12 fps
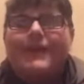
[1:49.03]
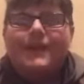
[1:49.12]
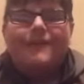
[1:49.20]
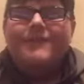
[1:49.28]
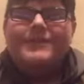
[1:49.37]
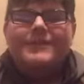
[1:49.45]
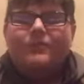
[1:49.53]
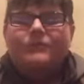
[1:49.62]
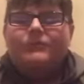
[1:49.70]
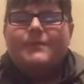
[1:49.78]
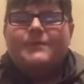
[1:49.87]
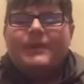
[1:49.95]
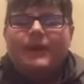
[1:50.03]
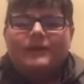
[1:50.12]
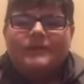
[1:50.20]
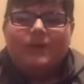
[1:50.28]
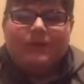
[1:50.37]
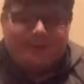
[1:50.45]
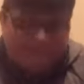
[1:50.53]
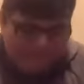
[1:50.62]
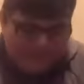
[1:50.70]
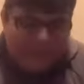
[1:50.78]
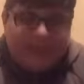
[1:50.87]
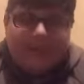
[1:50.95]
This is unscripted, guys, so
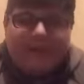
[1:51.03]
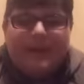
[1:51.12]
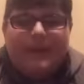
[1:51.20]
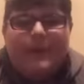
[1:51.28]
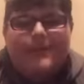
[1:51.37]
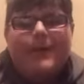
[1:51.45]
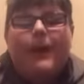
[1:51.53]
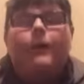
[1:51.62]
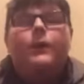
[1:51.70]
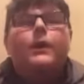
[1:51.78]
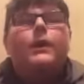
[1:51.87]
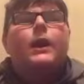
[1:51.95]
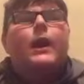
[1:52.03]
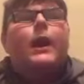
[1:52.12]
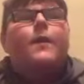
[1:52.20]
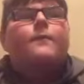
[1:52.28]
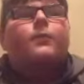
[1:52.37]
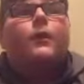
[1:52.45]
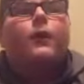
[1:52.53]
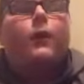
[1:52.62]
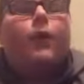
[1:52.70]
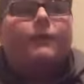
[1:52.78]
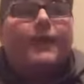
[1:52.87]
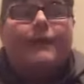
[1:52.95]
hear me out.
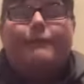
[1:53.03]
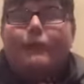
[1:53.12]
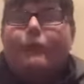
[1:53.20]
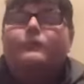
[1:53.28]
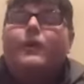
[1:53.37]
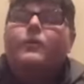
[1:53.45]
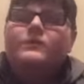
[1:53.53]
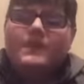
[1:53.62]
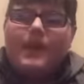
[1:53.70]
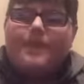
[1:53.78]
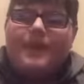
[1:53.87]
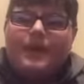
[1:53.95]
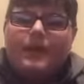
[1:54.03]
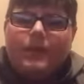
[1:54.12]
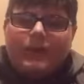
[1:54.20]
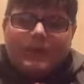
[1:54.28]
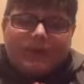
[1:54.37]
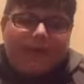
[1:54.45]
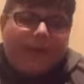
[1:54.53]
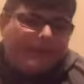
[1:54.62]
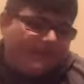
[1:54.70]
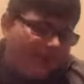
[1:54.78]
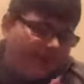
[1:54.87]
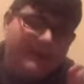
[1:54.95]
Of the Anfield Road stand being developed to
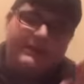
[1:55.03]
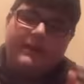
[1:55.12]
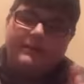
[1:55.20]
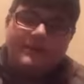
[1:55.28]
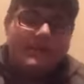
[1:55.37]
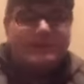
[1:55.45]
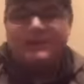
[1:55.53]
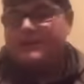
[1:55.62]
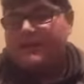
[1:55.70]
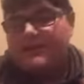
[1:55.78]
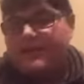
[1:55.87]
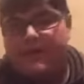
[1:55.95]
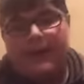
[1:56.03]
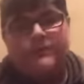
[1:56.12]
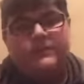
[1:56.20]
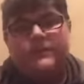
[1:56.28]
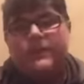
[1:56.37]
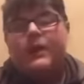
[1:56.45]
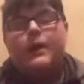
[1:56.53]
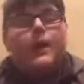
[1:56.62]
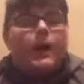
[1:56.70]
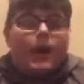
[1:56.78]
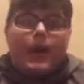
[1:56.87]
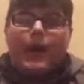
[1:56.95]
make it into like
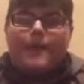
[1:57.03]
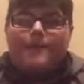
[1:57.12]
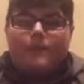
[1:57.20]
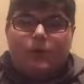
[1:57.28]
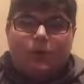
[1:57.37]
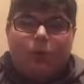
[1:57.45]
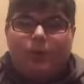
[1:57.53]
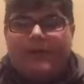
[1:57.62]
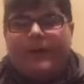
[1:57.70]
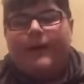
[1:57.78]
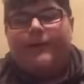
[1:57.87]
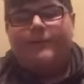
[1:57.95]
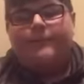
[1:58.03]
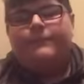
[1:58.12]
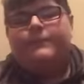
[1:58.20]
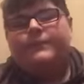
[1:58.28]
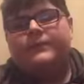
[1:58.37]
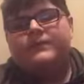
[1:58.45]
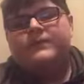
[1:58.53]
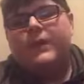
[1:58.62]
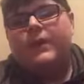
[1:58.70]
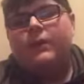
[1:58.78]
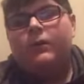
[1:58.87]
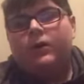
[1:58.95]
60,000-70,000, all that.
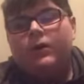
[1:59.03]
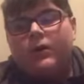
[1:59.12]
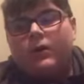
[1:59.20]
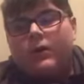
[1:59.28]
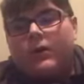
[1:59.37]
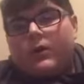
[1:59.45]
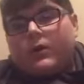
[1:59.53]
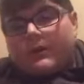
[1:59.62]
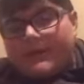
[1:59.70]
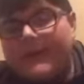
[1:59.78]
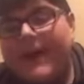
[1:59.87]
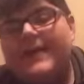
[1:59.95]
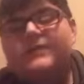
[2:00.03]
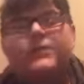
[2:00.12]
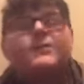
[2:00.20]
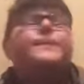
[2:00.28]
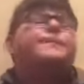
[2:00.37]
So yeah, it's going to be...